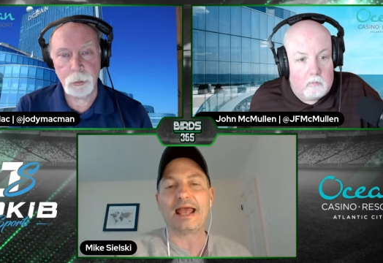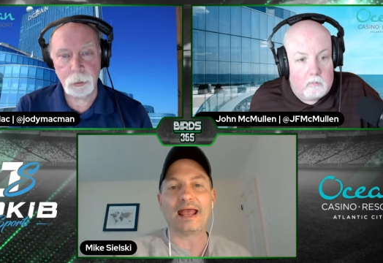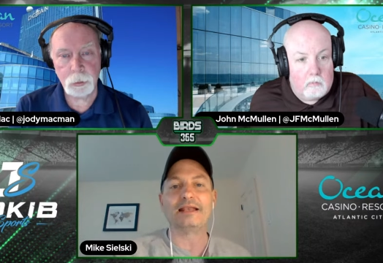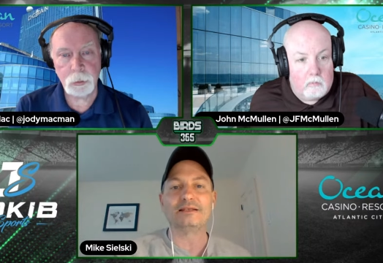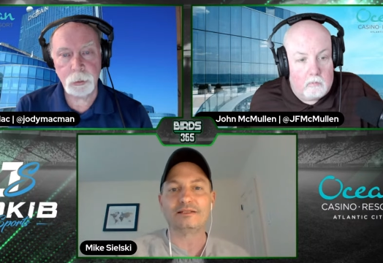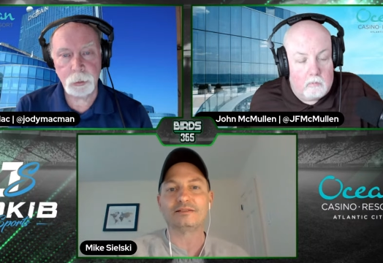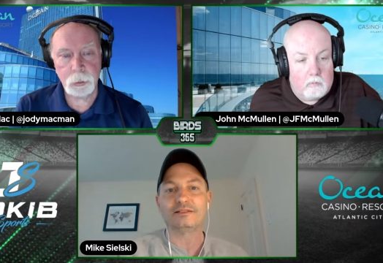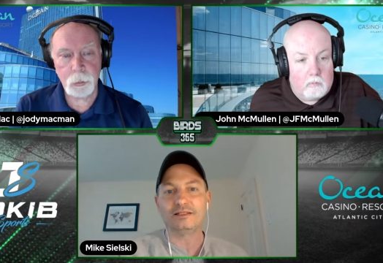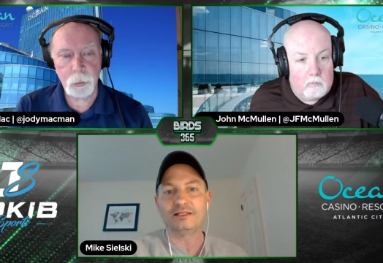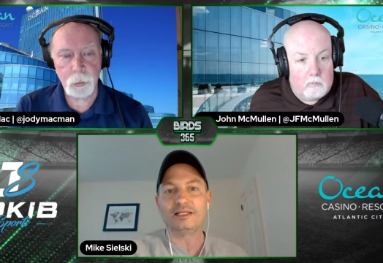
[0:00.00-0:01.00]
Speaker 1: And
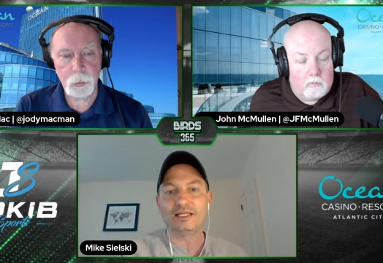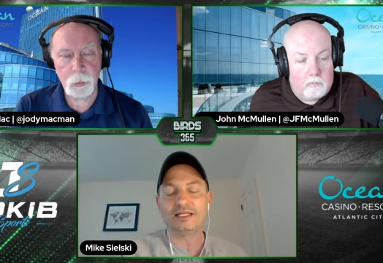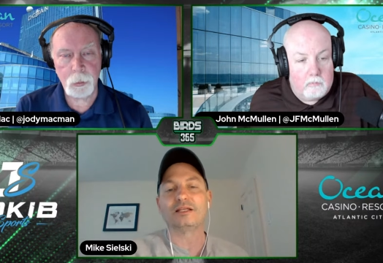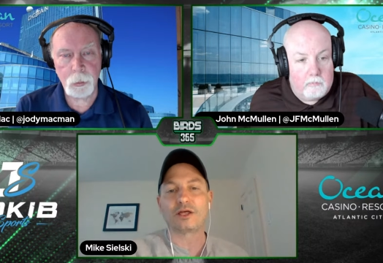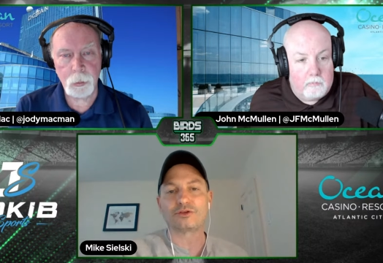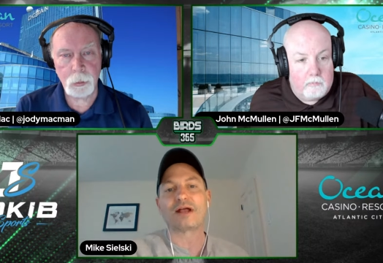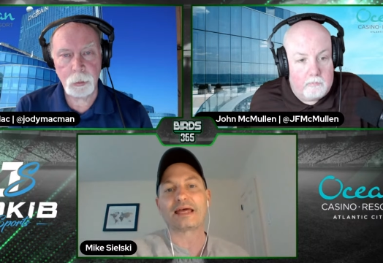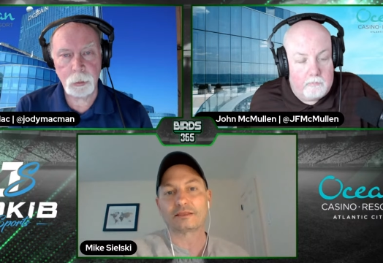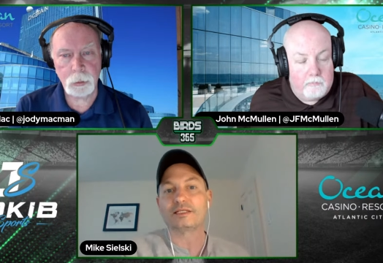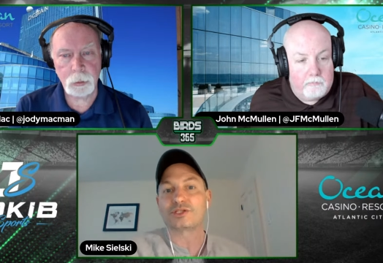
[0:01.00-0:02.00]
he and other
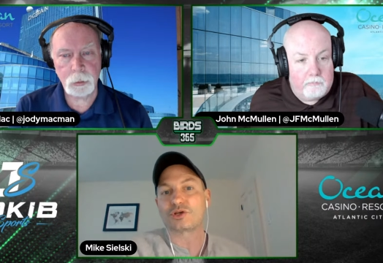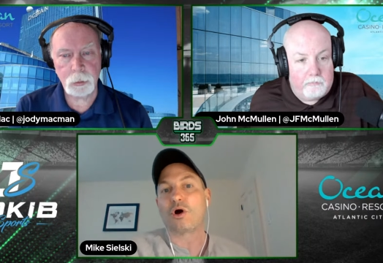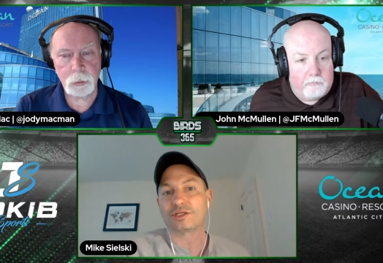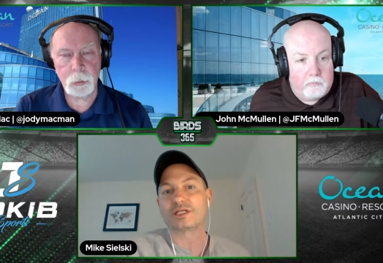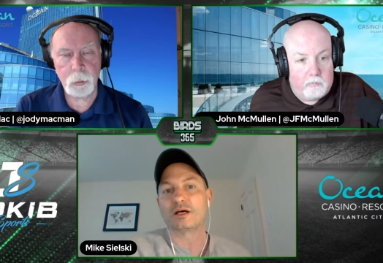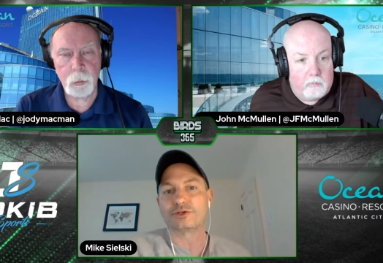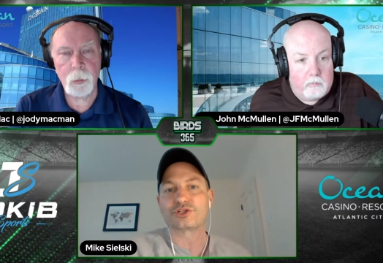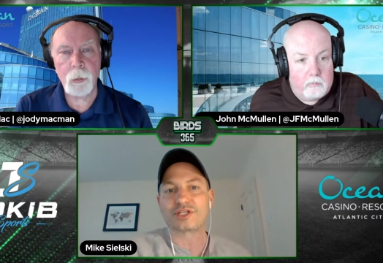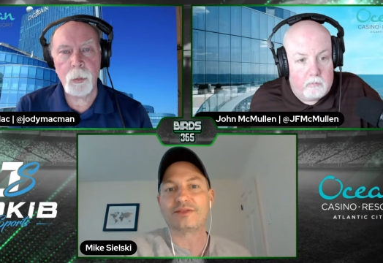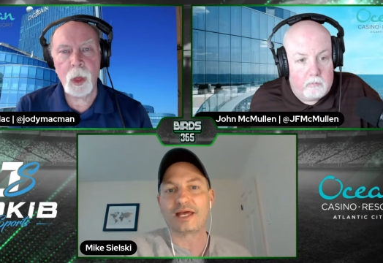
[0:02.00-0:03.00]
athletes ought to
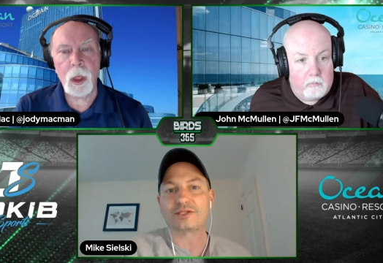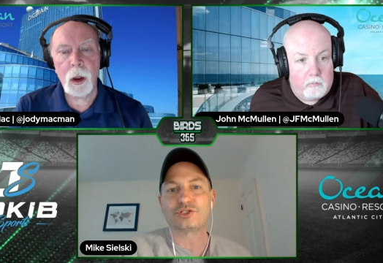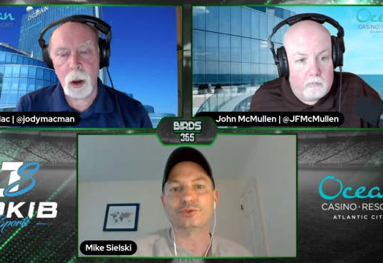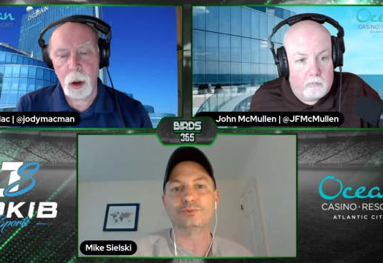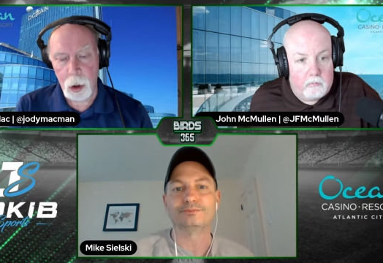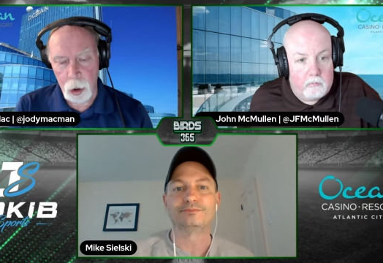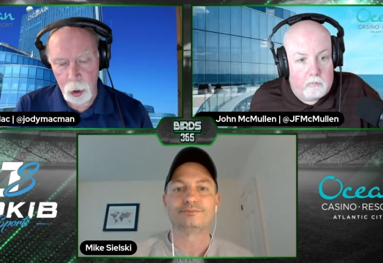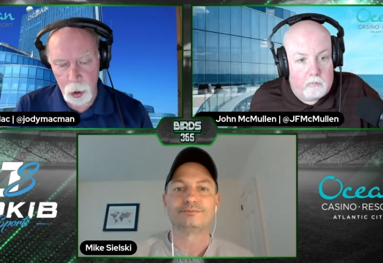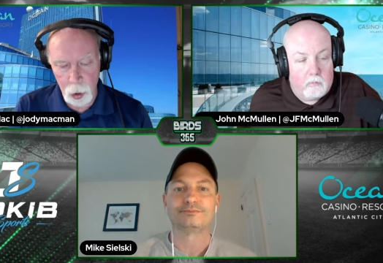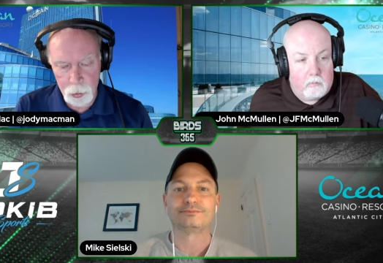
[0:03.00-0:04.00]
understand that too.
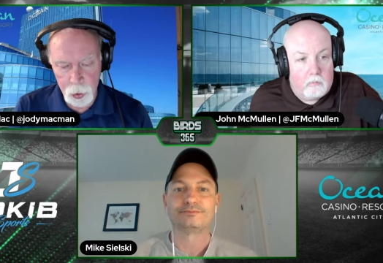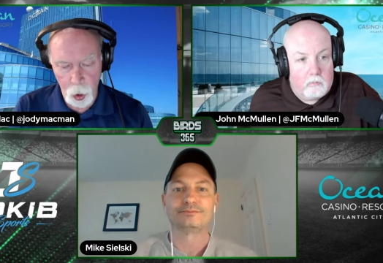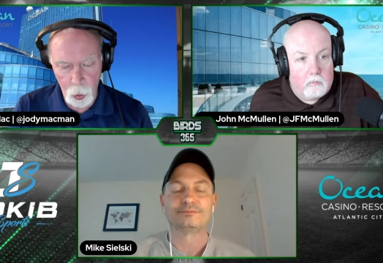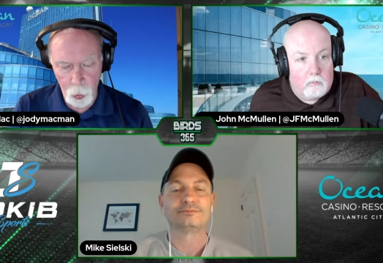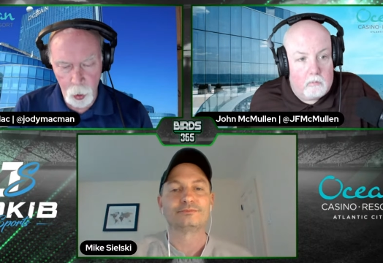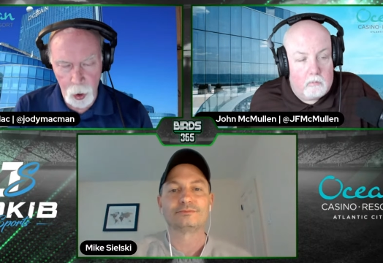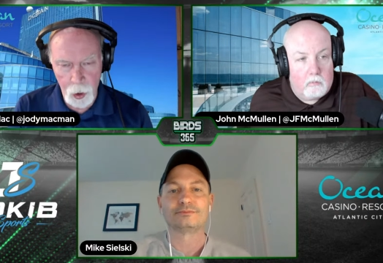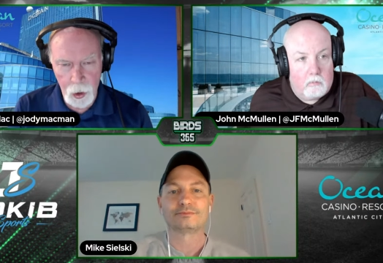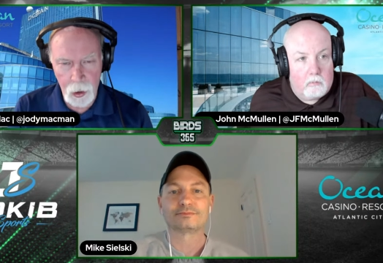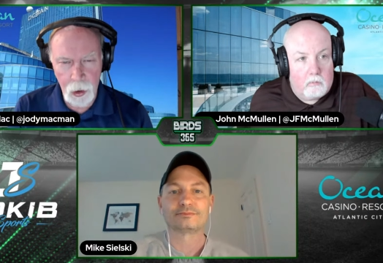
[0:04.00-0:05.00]
Speaker 2: So
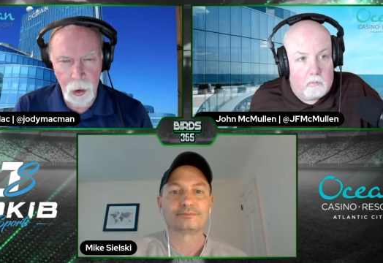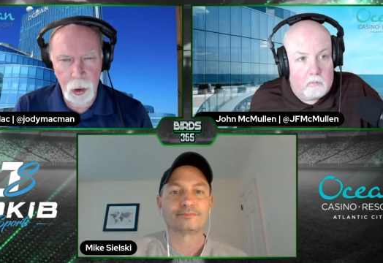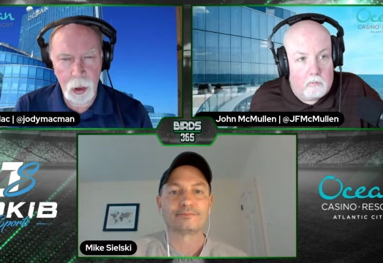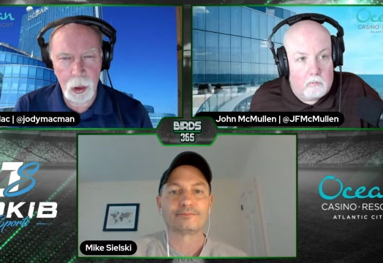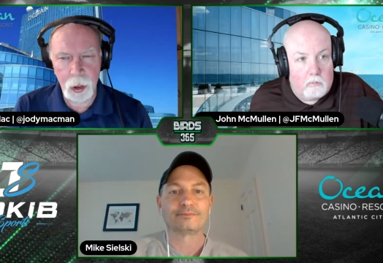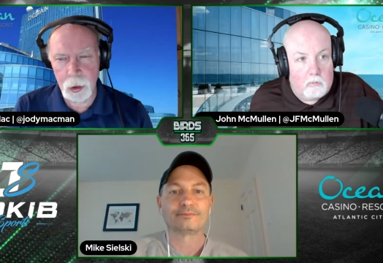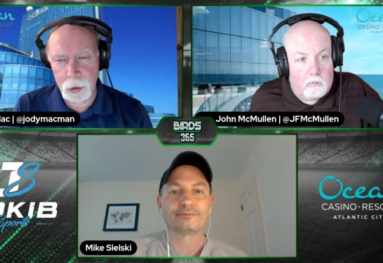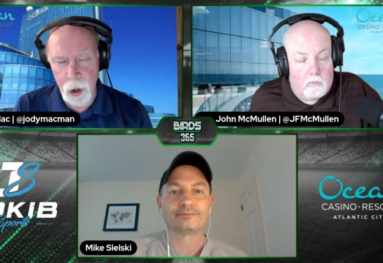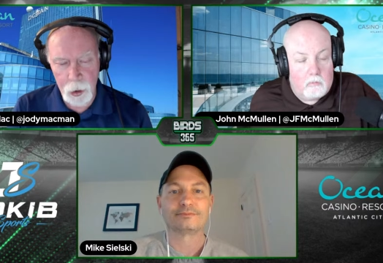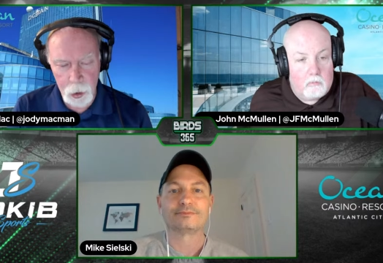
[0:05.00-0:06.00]
uh,
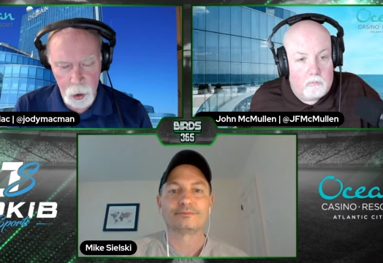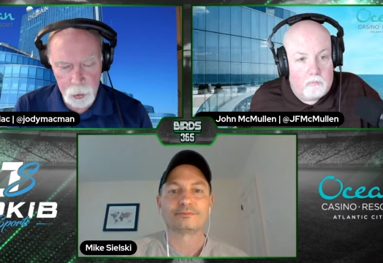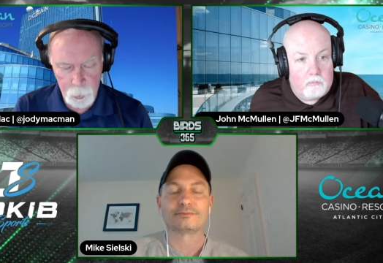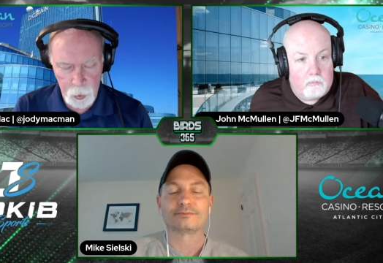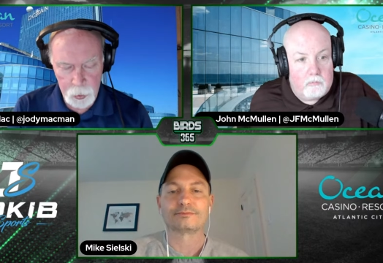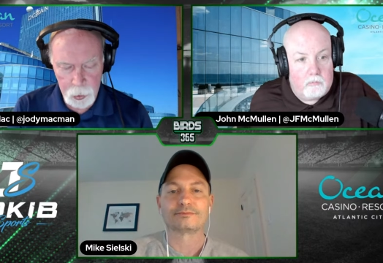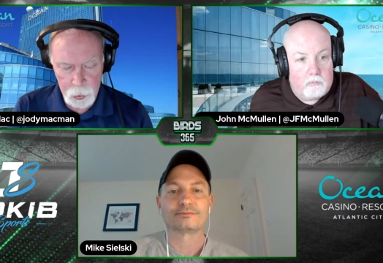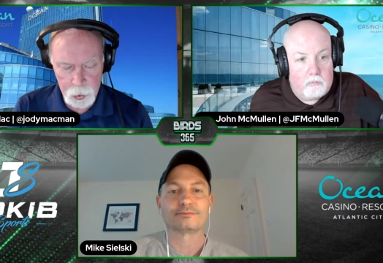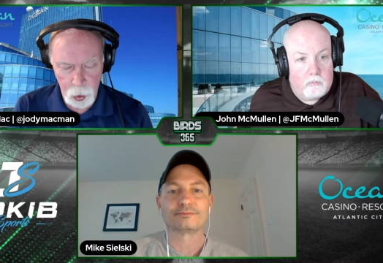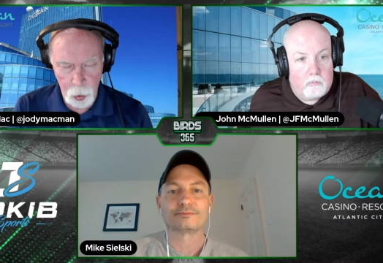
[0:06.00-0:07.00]
John and I debated this
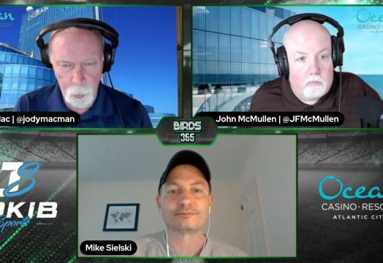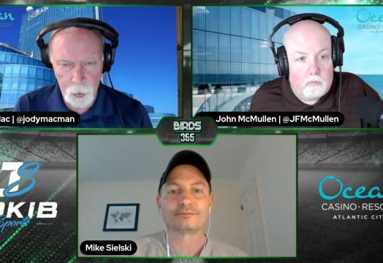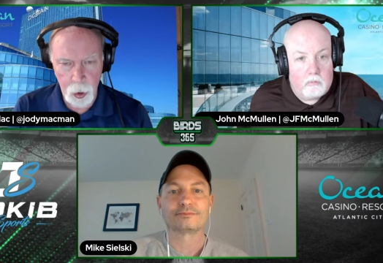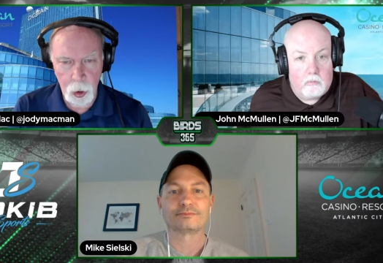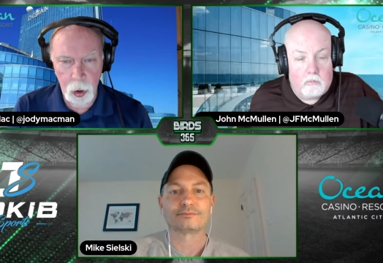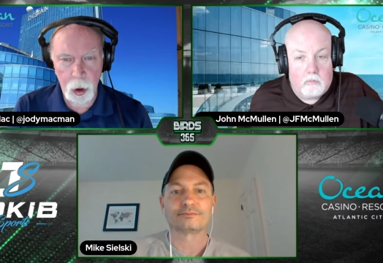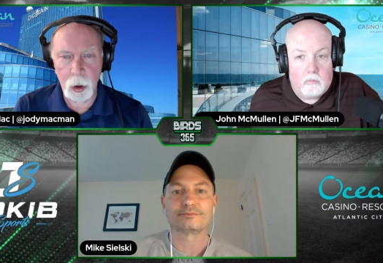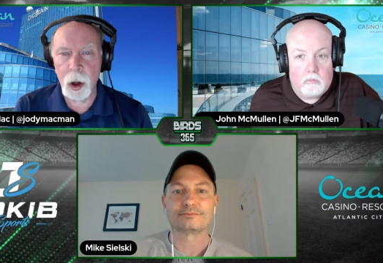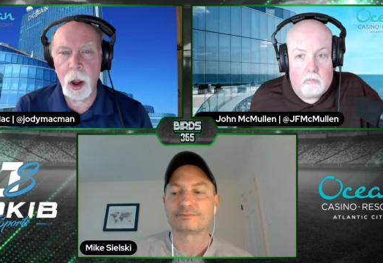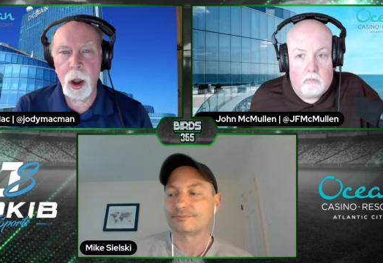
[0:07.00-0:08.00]
a little bit earlier.
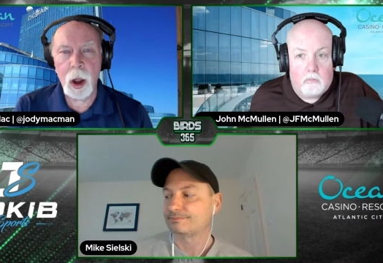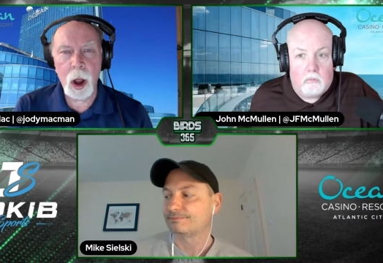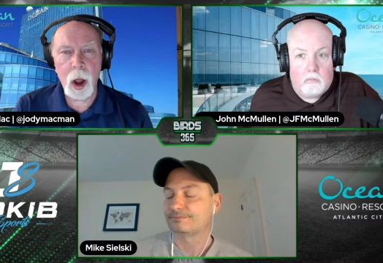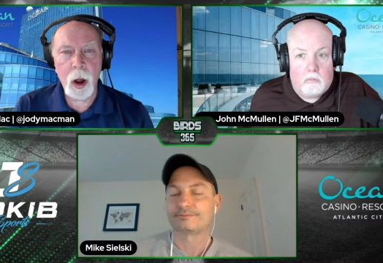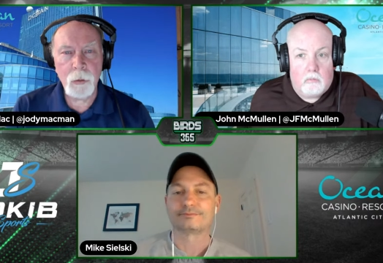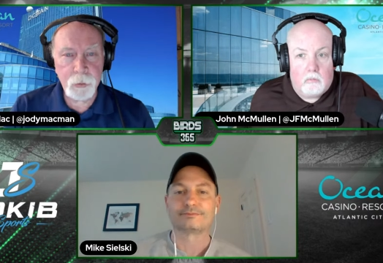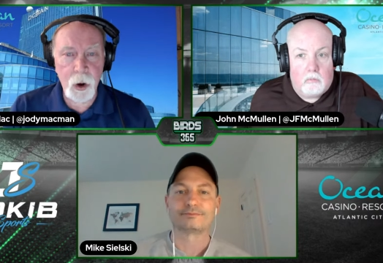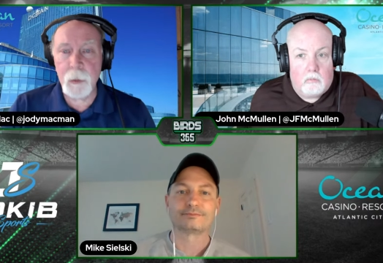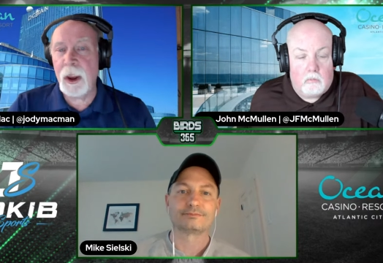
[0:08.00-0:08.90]
From an